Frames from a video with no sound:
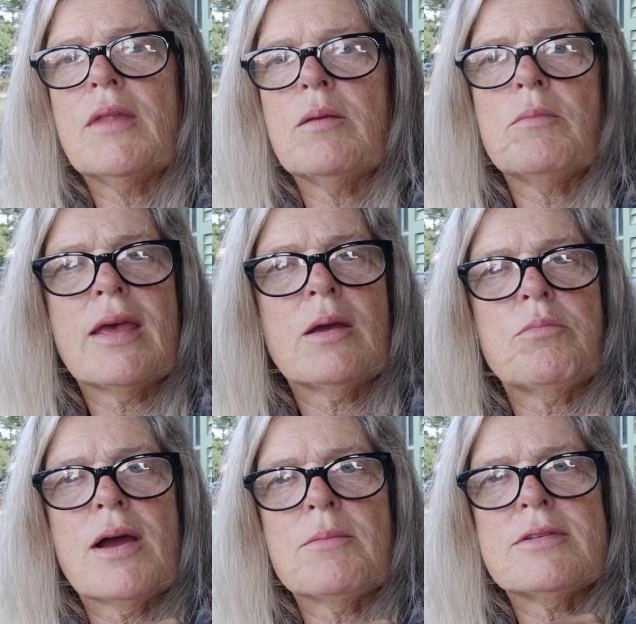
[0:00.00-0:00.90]
Make a
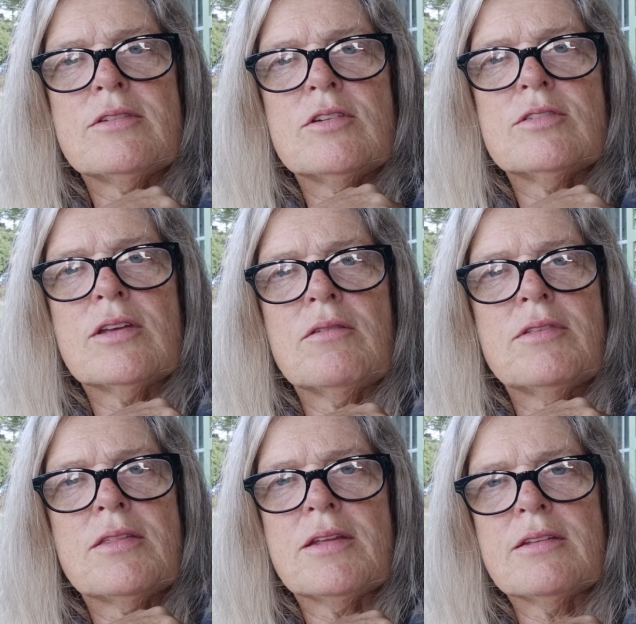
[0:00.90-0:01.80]
promise to yourself
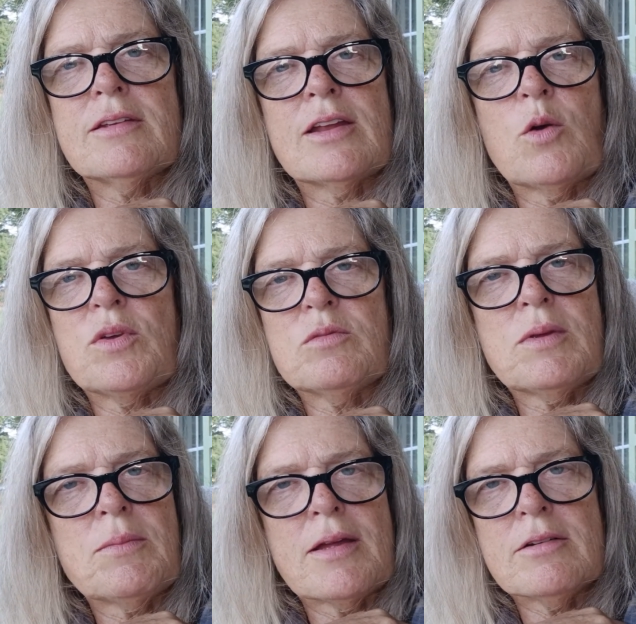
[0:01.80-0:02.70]
that things can always
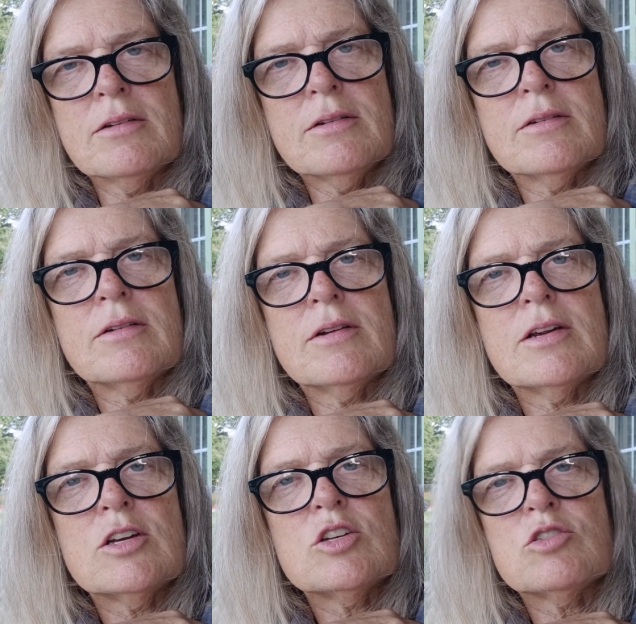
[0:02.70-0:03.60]
be better.
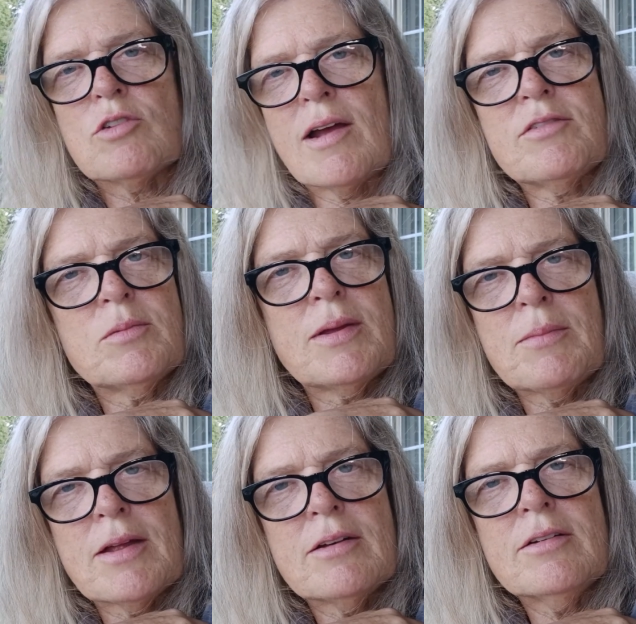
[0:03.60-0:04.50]
Strive to be
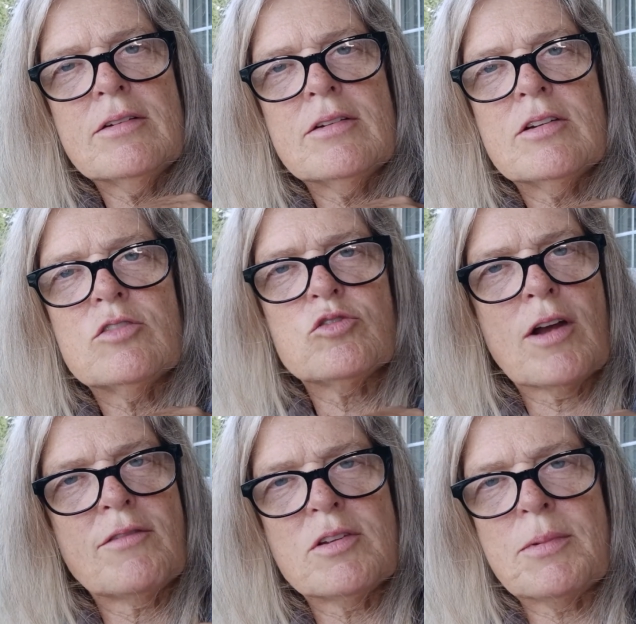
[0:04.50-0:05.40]
better.
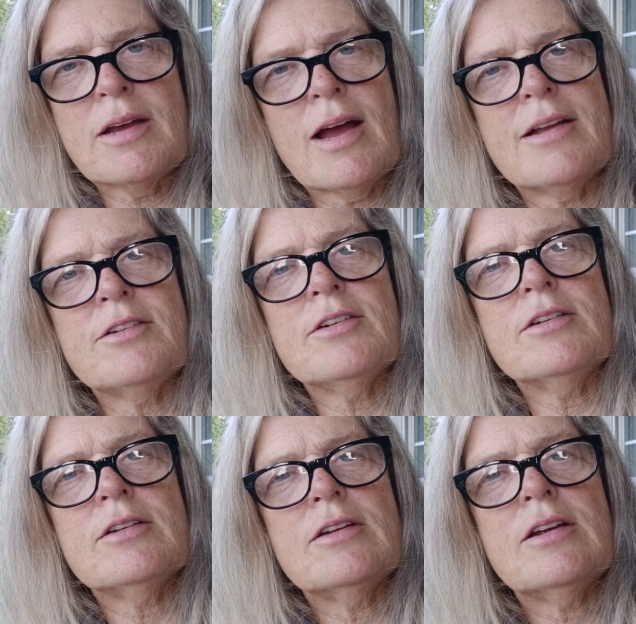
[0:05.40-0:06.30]
Strive to be kinder.
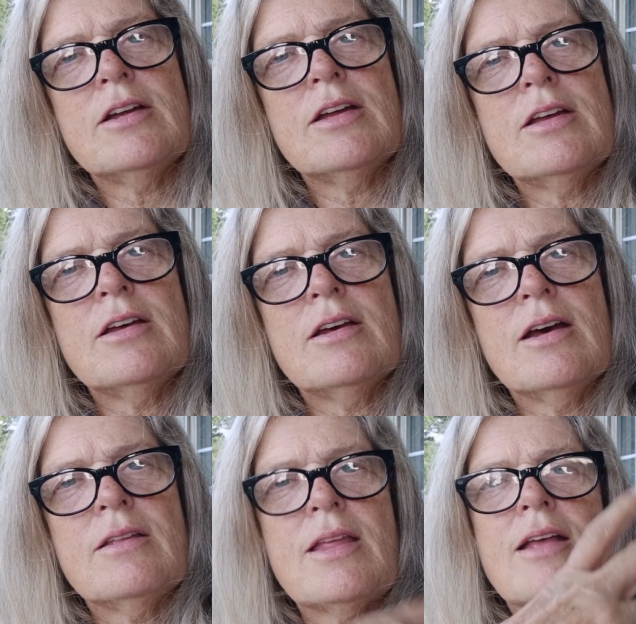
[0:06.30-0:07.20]

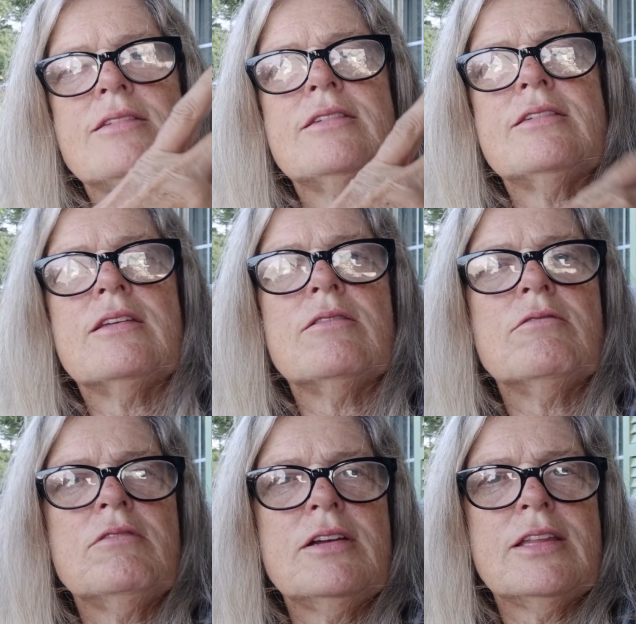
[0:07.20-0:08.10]
And that's
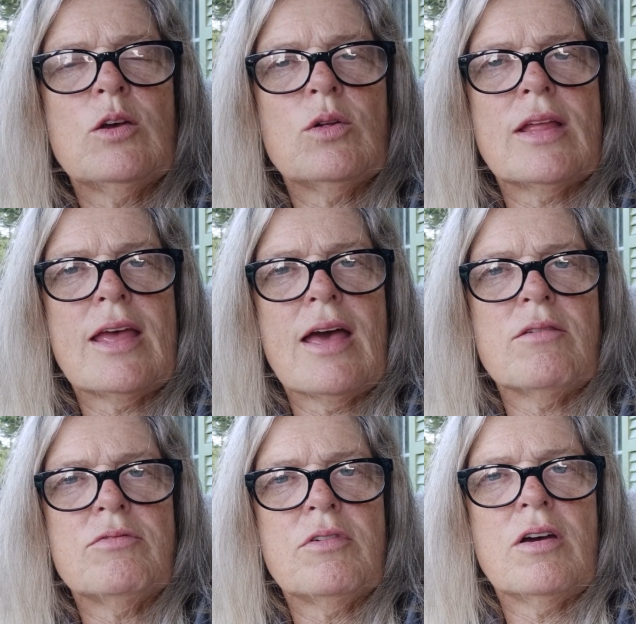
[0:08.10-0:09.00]
really all I
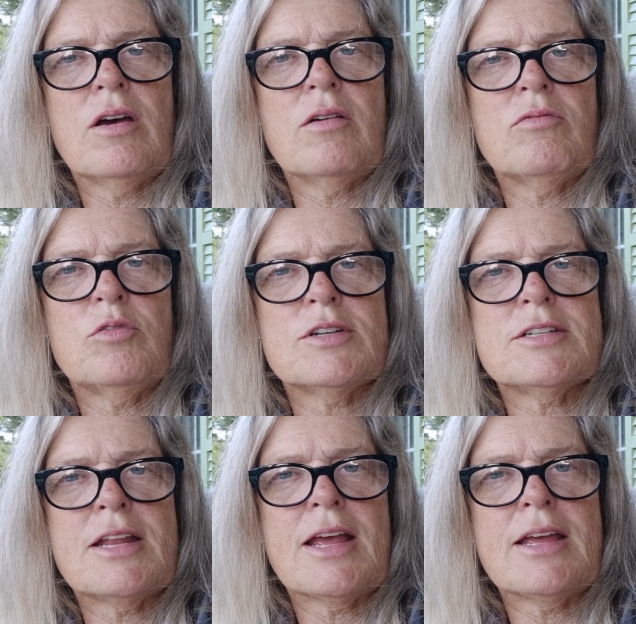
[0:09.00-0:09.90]
have for
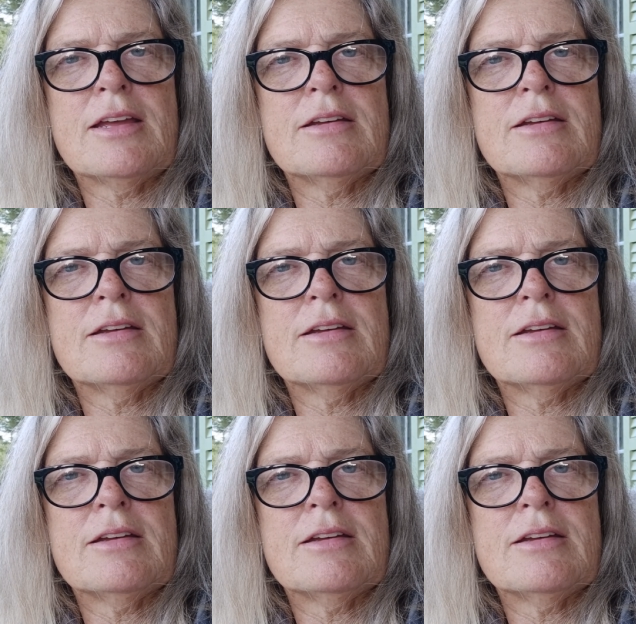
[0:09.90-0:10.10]
today.